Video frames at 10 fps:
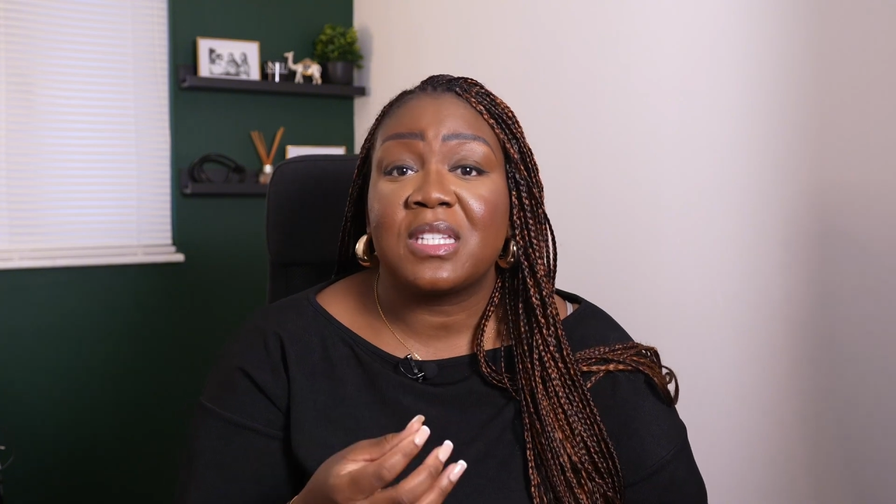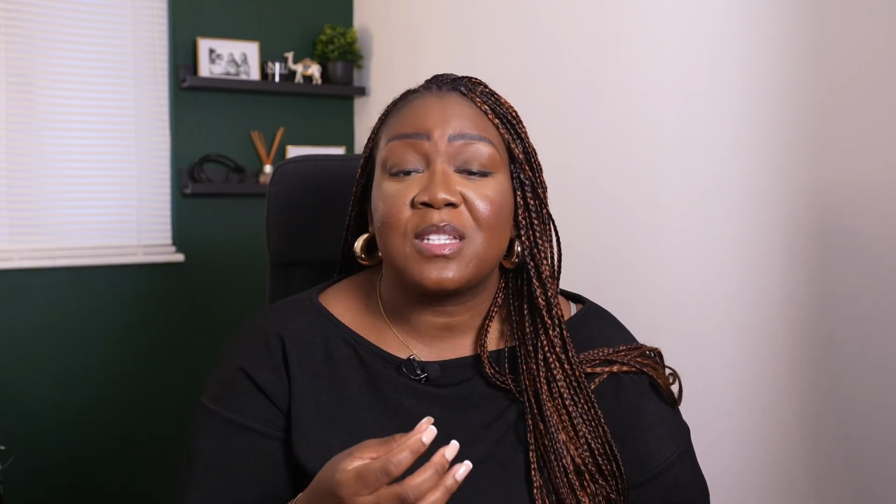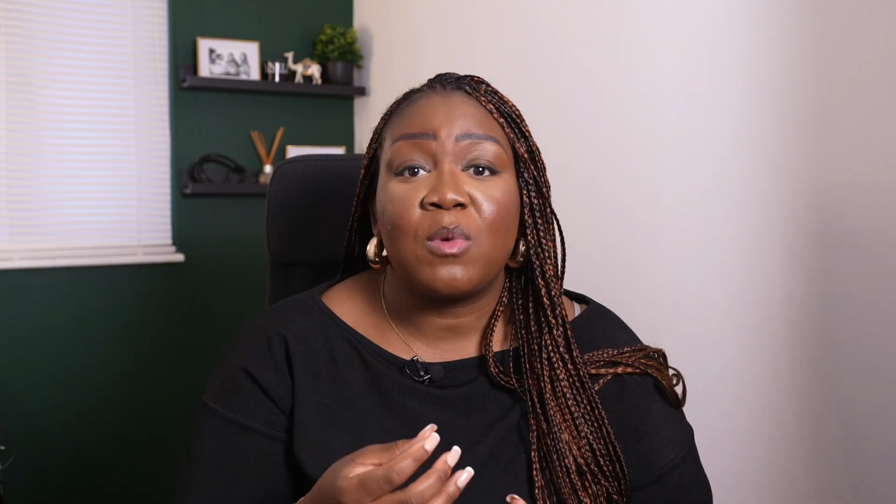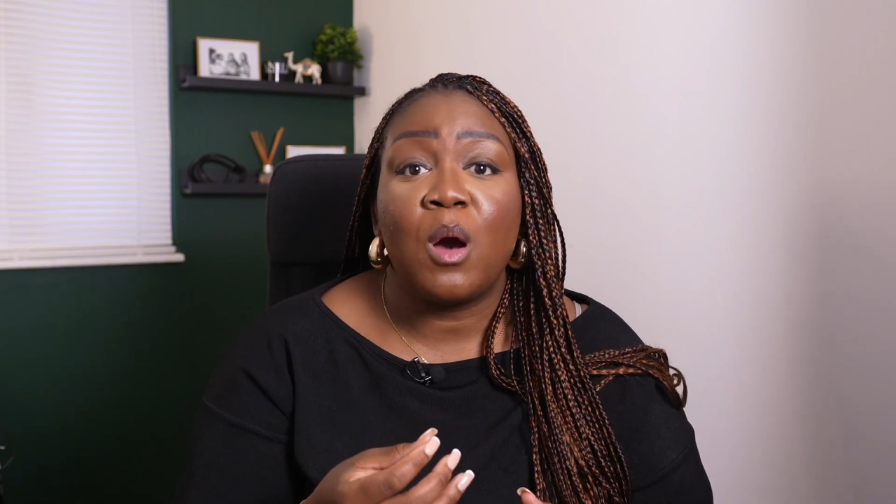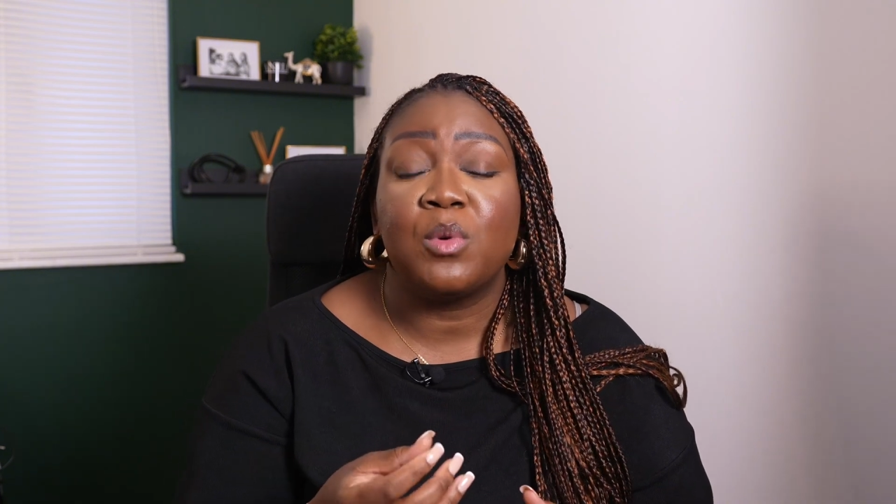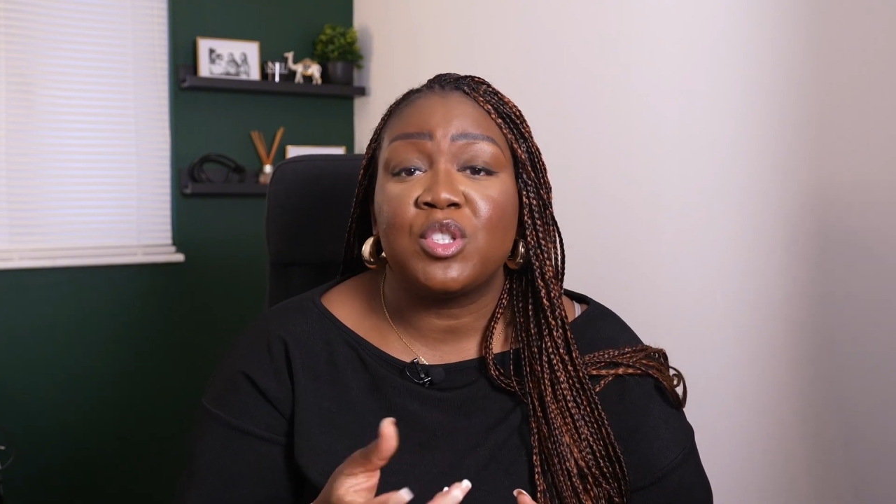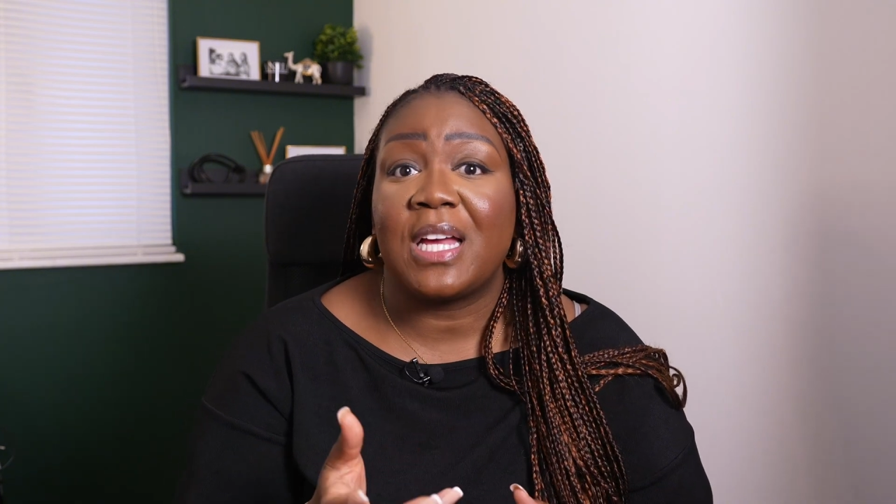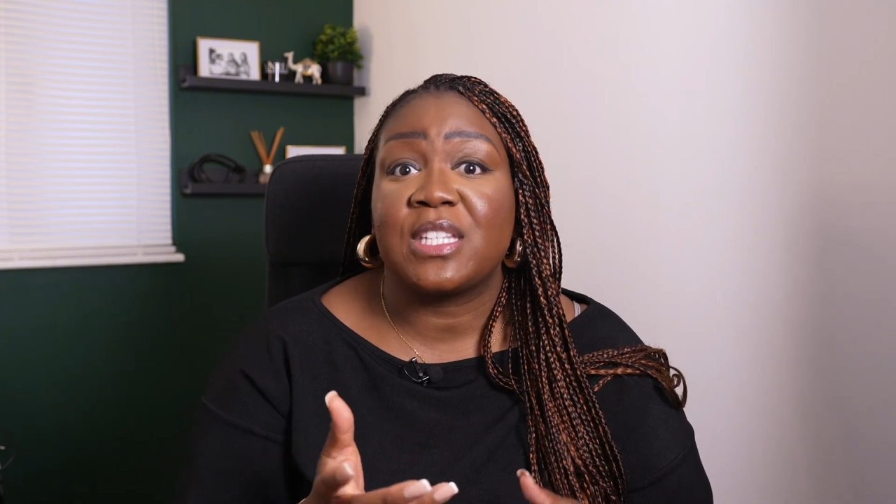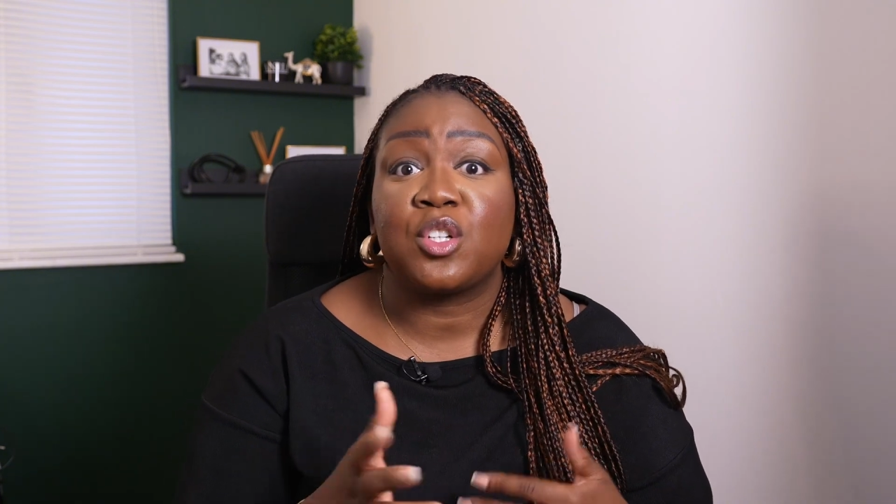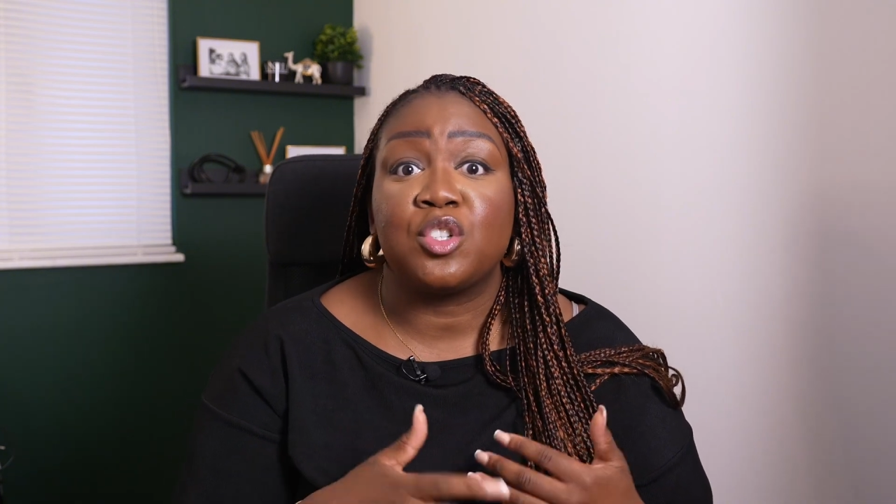as well will try
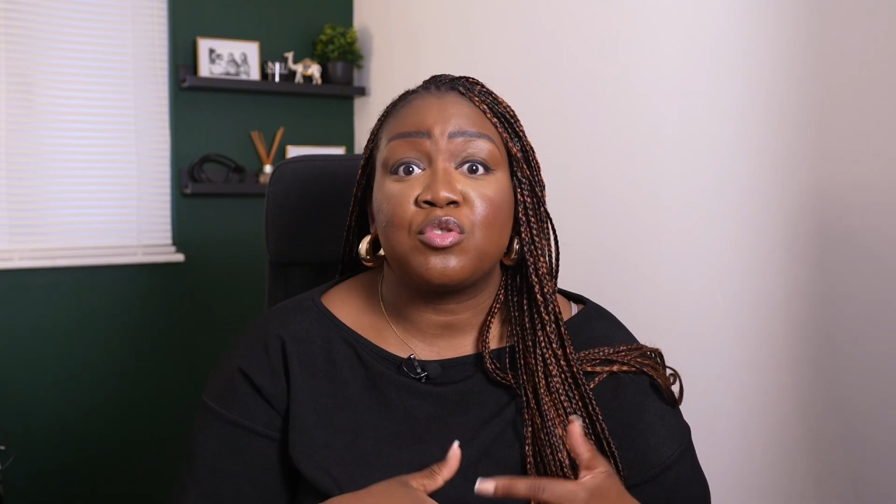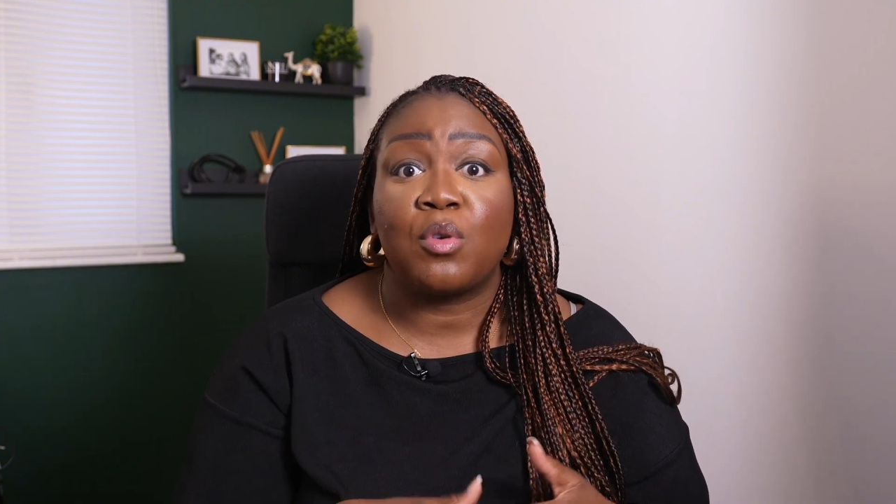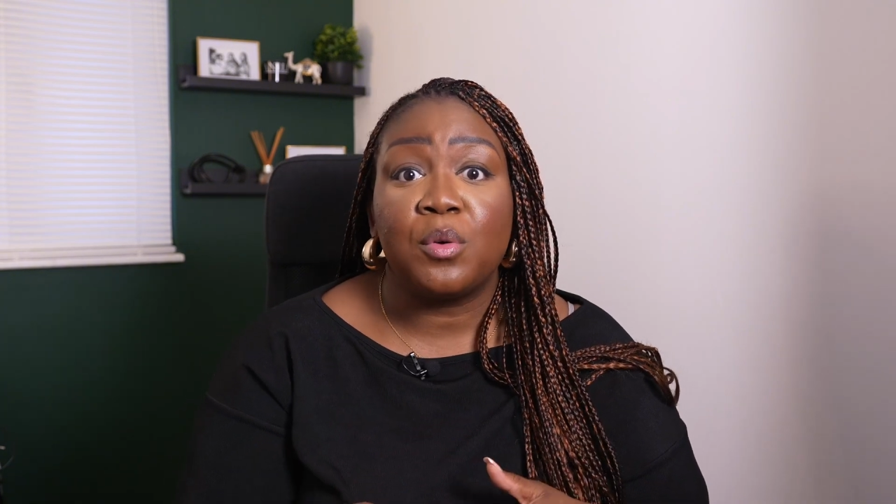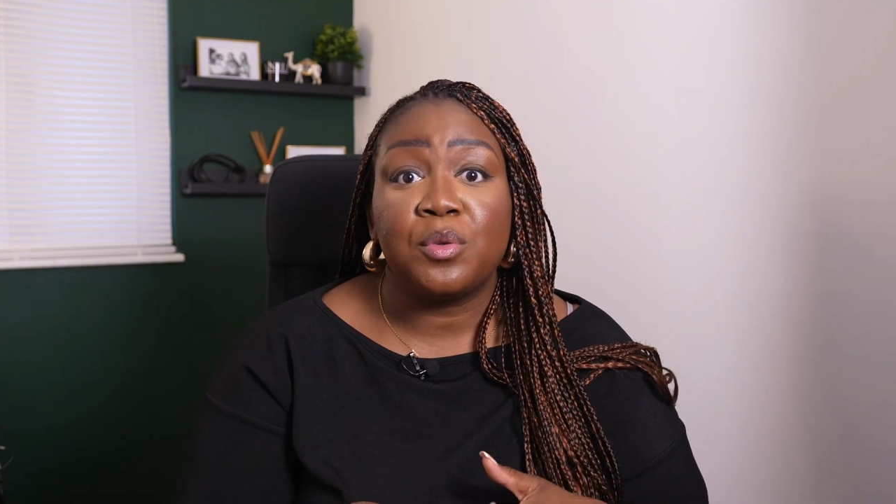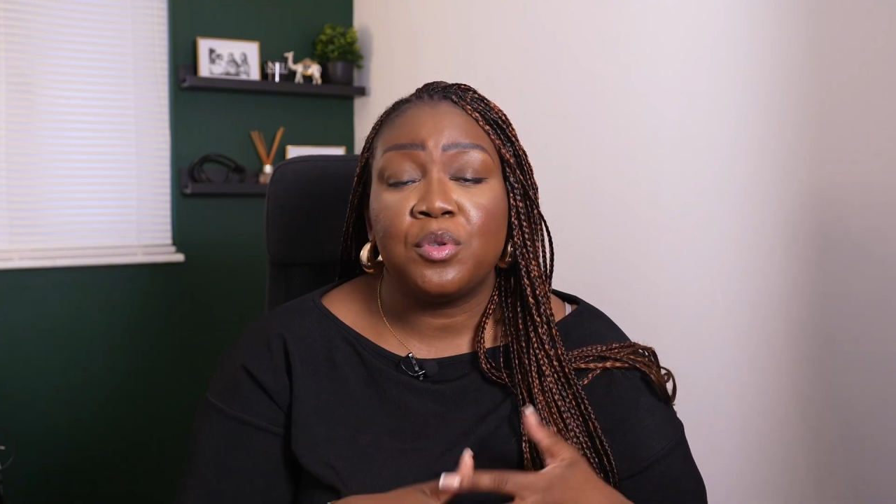to control you.